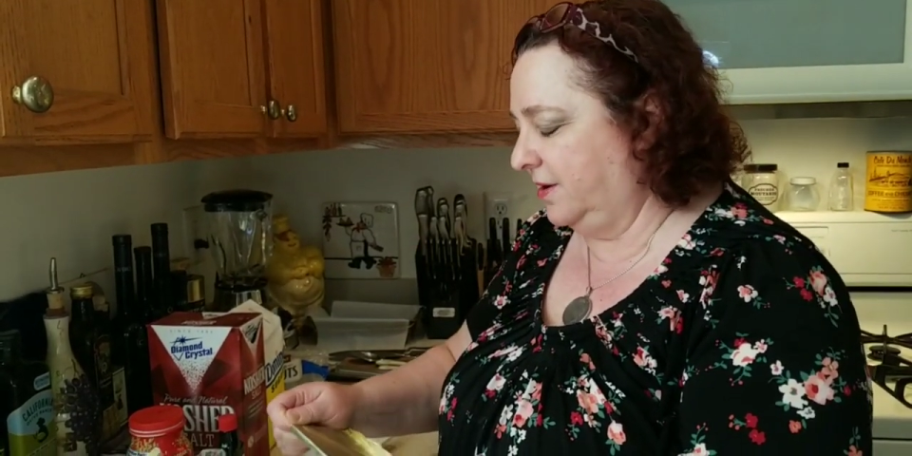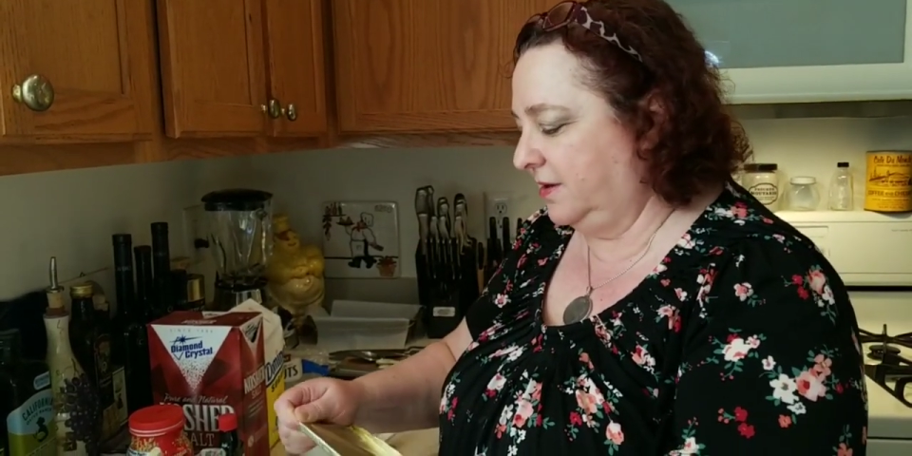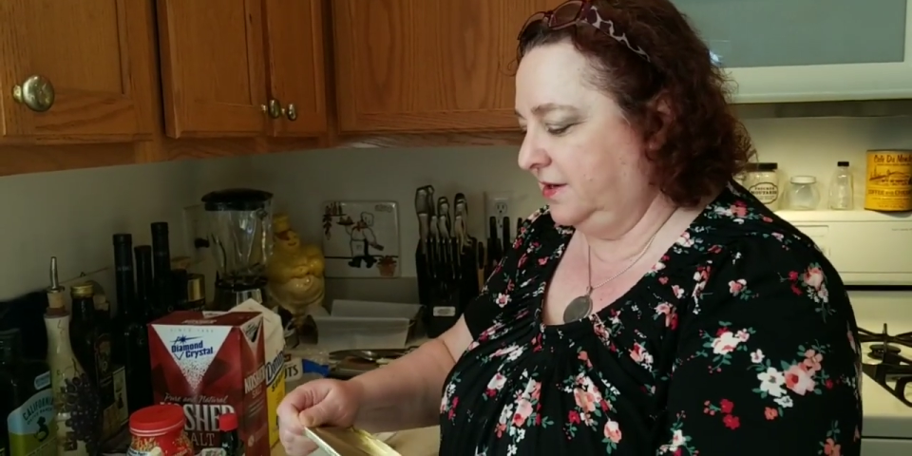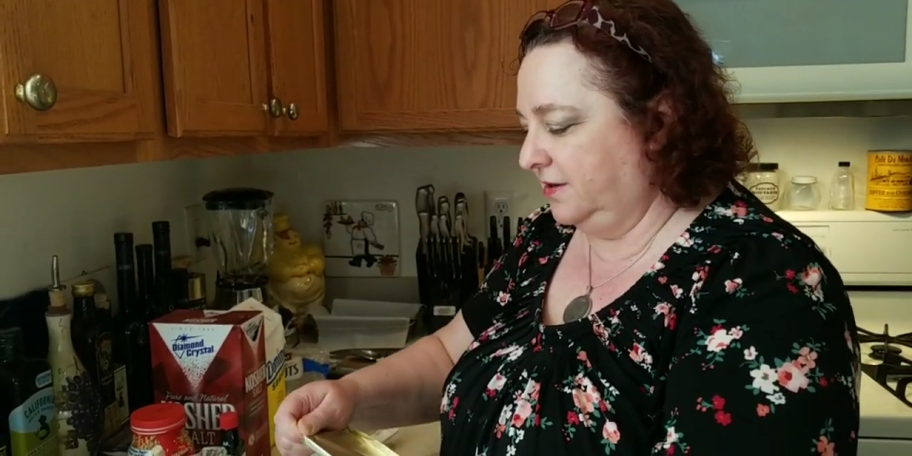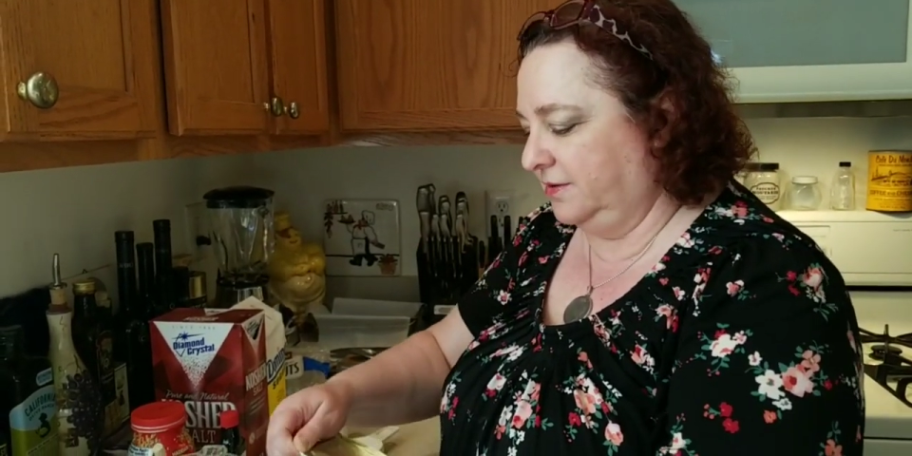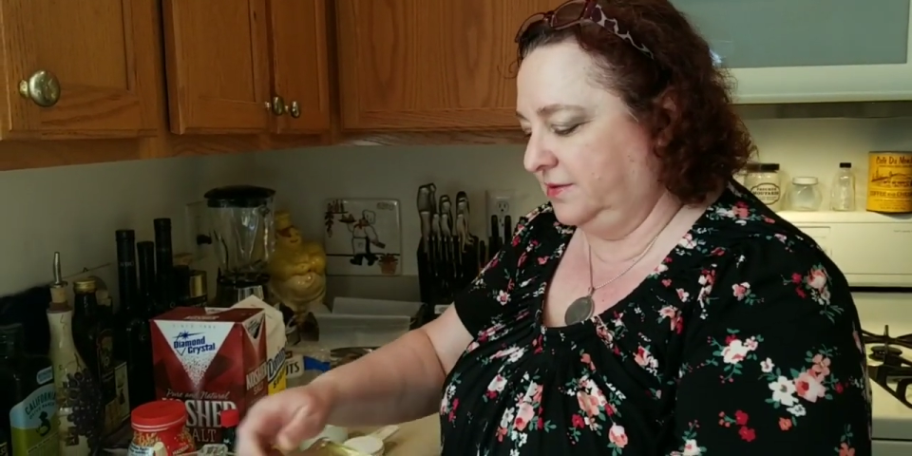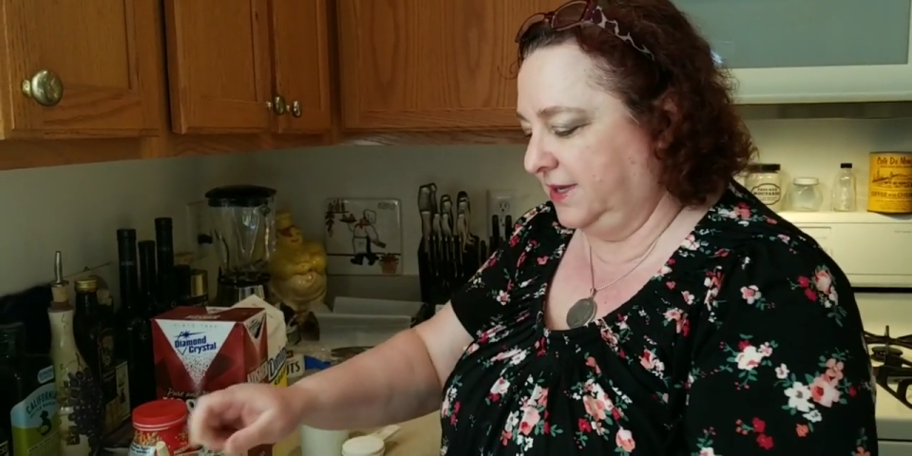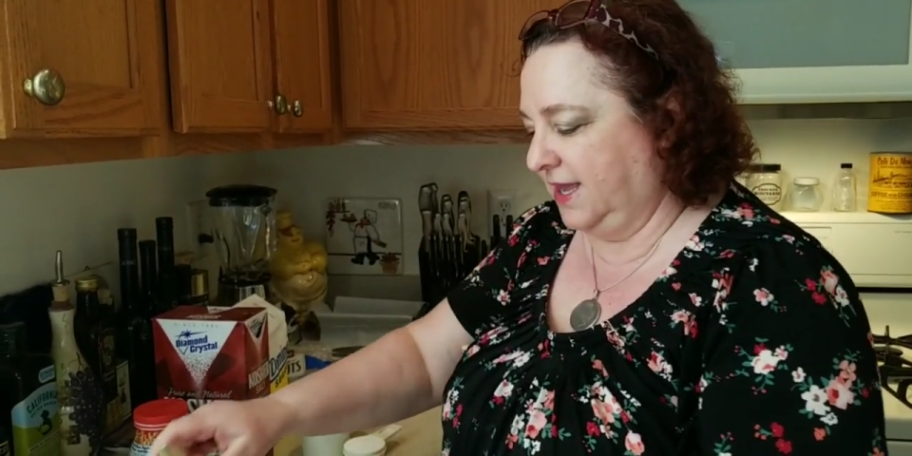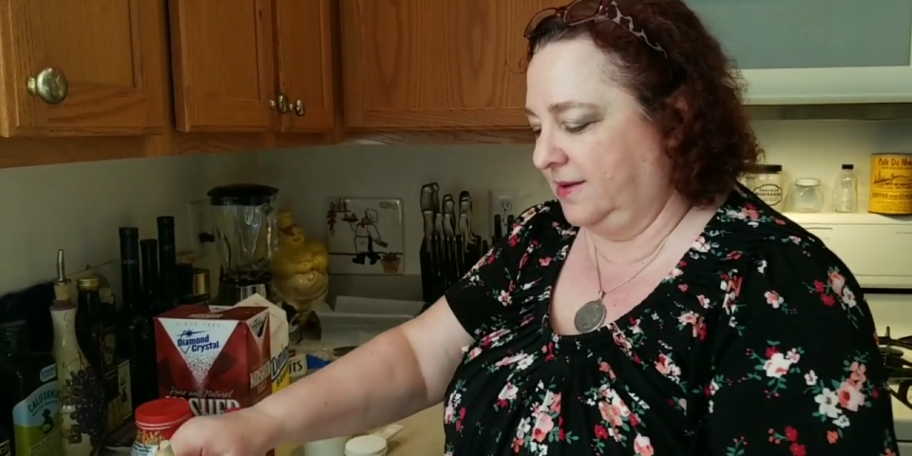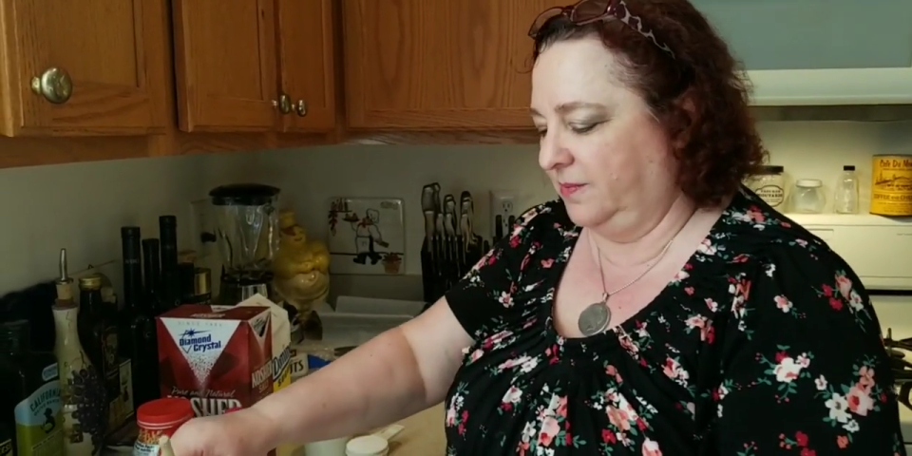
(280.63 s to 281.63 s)
you know,
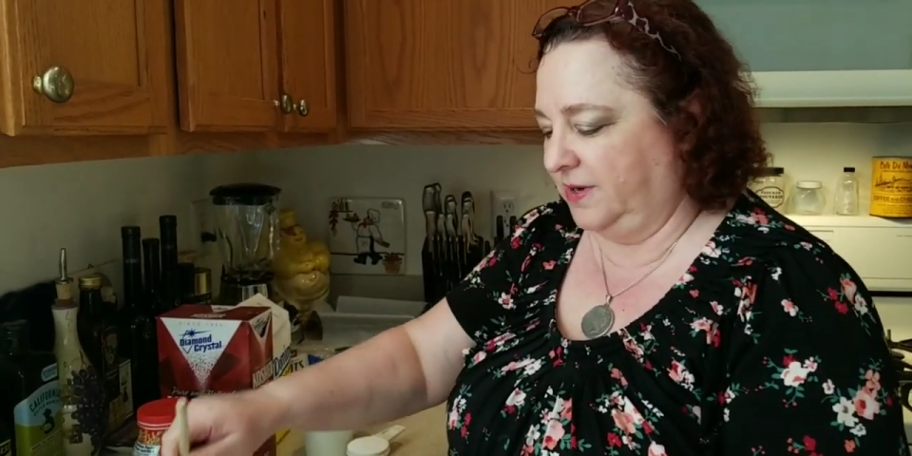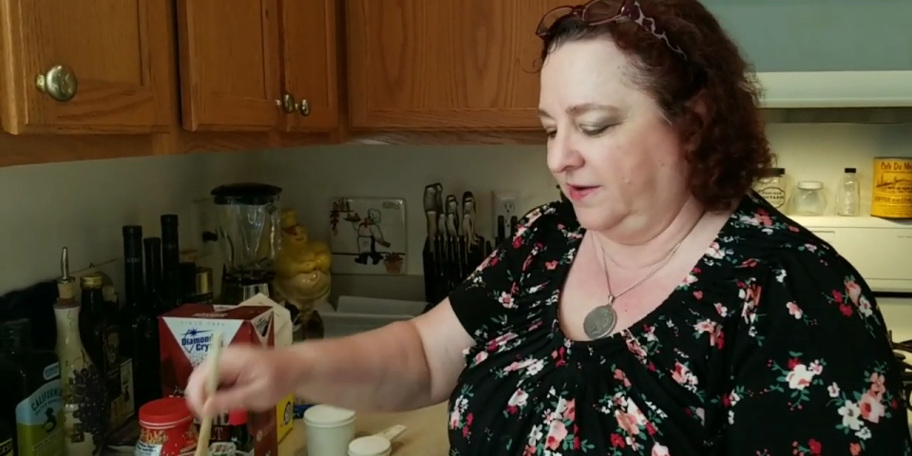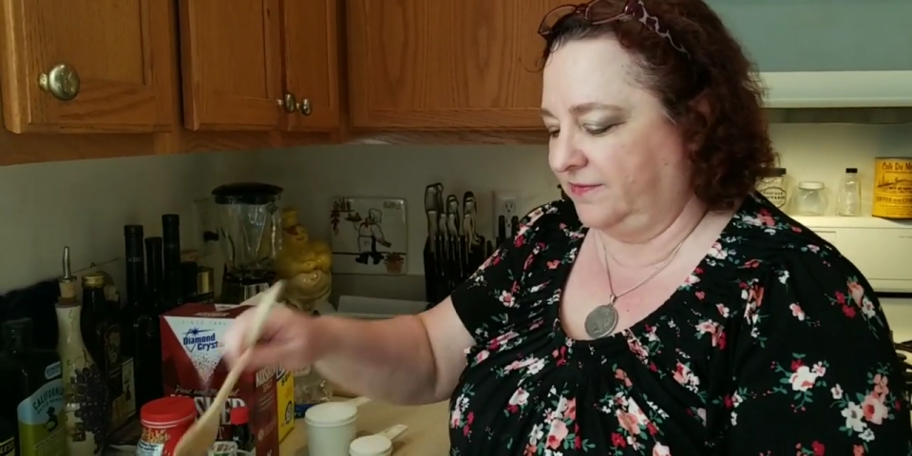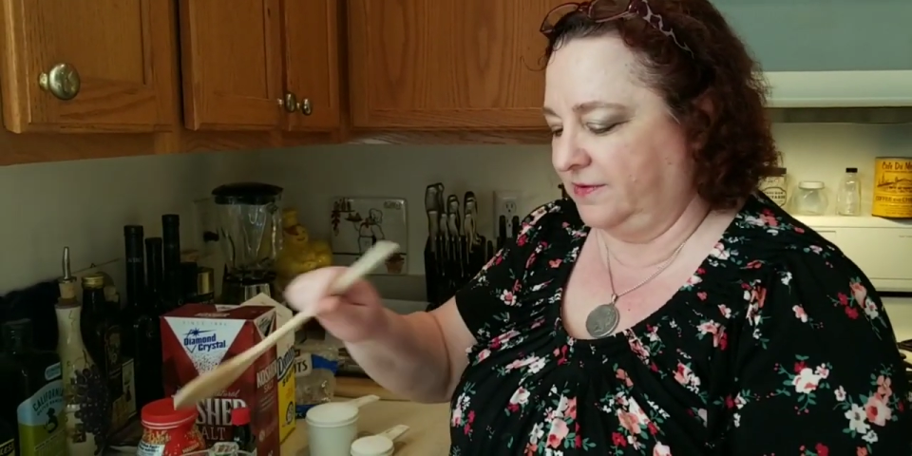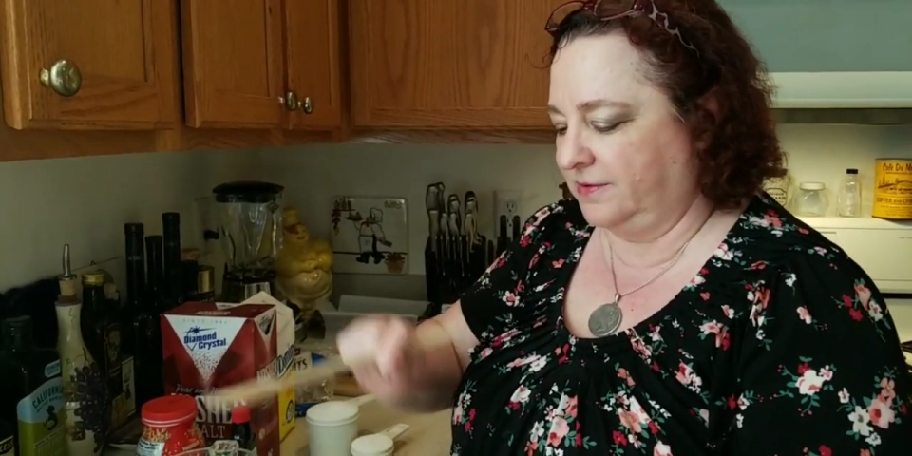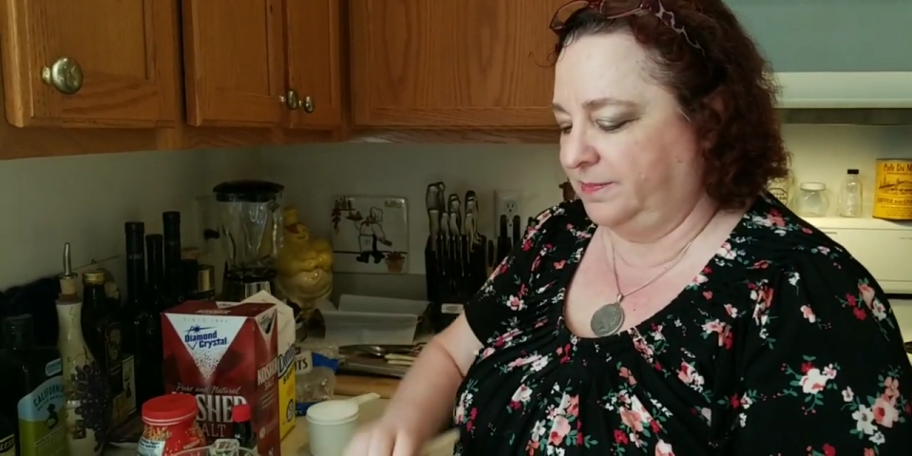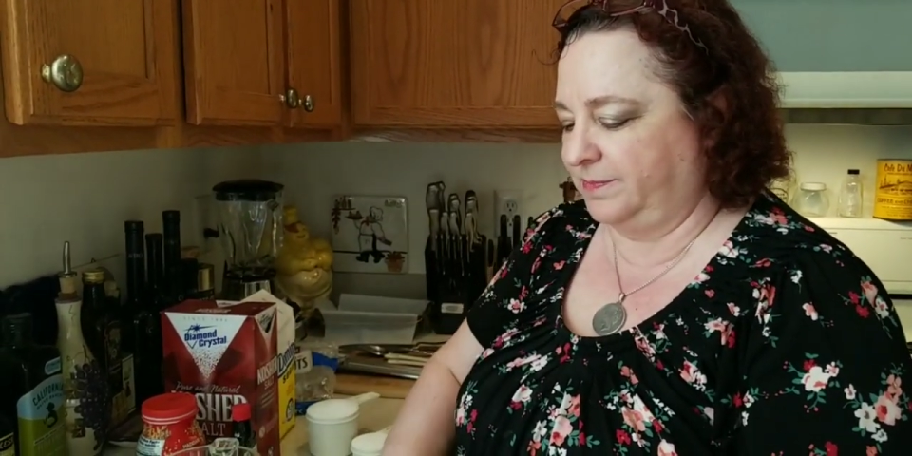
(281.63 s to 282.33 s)
again, whatever